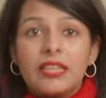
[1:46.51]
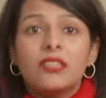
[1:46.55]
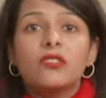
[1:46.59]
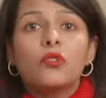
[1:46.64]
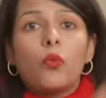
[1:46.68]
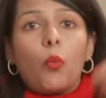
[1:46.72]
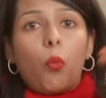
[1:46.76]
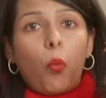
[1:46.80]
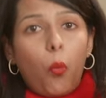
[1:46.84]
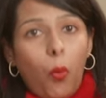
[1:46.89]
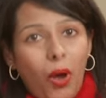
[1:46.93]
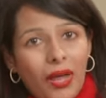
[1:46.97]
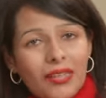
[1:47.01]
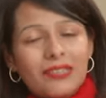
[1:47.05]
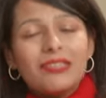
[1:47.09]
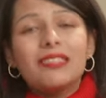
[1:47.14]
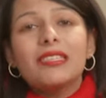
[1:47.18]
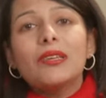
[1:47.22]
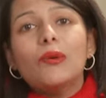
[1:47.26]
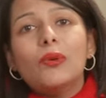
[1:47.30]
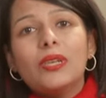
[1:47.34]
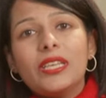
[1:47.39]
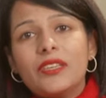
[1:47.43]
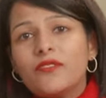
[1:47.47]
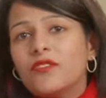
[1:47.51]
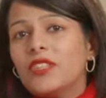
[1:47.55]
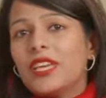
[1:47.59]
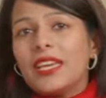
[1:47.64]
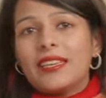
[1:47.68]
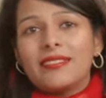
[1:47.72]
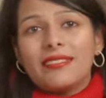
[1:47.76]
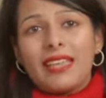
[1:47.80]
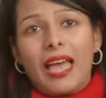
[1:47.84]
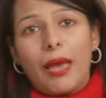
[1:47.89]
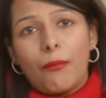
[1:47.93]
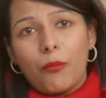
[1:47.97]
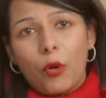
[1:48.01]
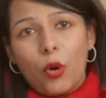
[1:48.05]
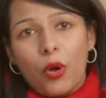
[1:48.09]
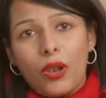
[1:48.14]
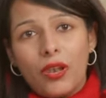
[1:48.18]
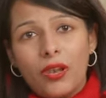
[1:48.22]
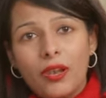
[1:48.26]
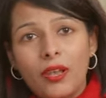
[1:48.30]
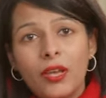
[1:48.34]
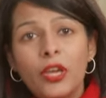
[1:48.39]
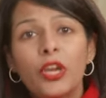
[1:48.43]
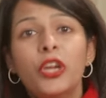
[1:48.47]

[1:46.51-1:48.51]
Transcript: things once you leave the exam hall.